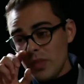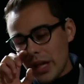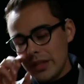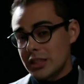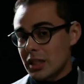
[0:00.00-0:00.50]

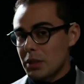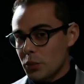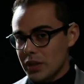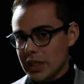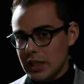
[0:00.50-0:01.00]
And this can be
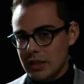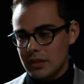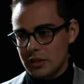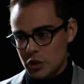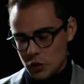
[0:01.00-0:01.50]
really
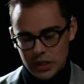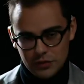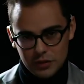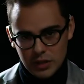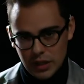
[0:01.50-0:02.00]

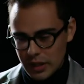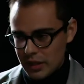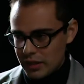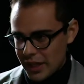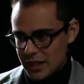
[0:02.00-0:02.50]
stressful
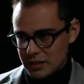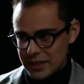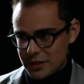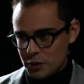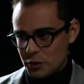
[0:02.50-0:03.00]
and
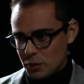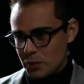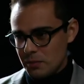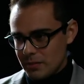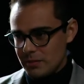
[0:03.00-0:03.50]
lead to
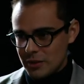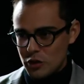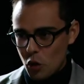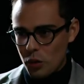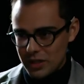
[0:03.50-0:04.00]

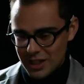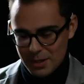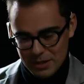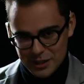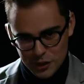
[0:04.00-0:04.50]
no one
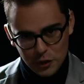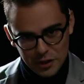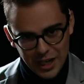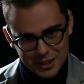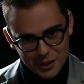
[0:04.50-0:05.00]
coming to your
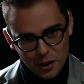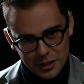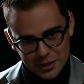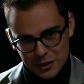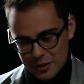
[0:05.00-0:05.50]
next concert.